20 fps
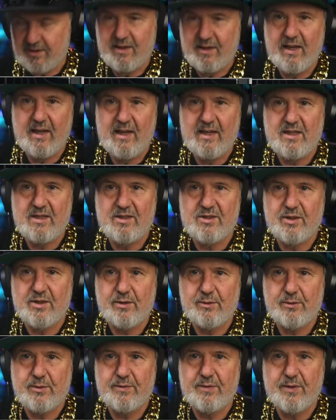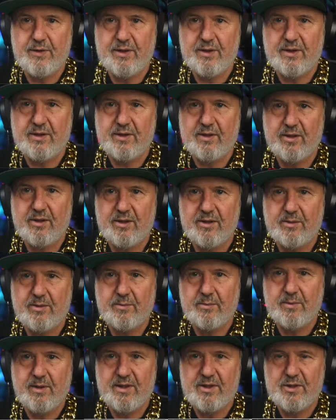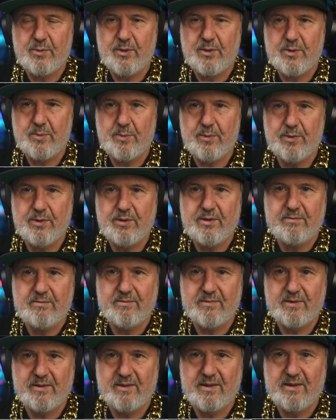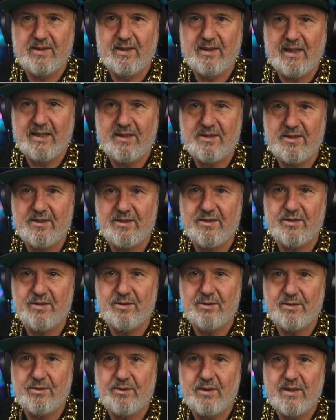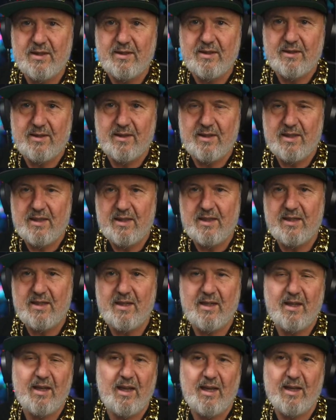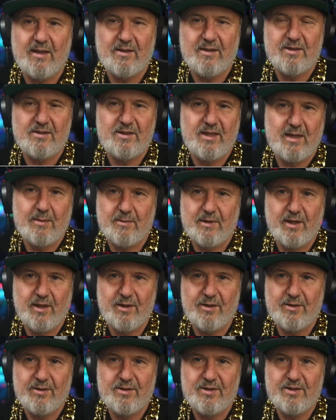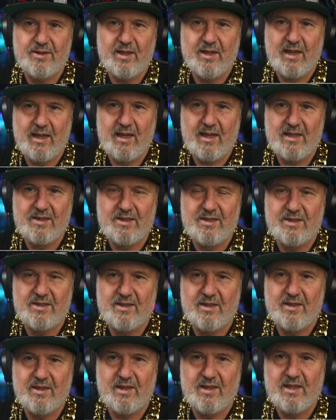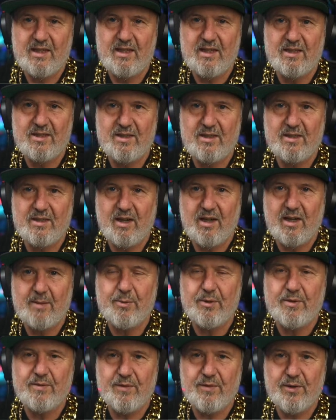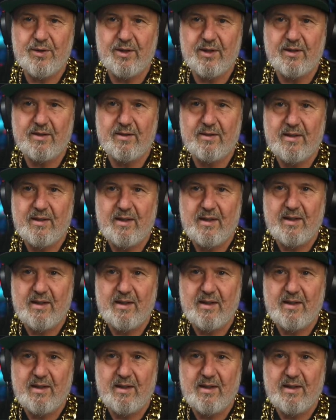got a solar inverter on my switchboard connected to the same loads as the hybrid inverter.